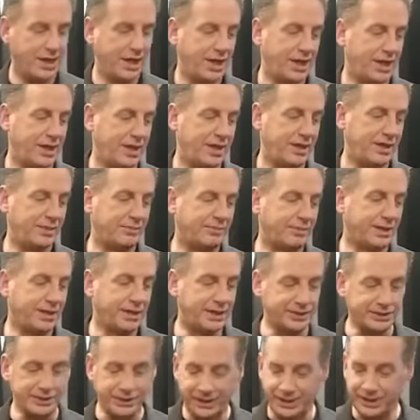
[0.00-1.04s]
that plugs into
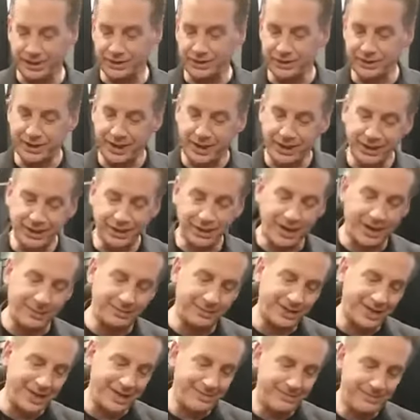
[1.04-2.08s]
the side of your laptop.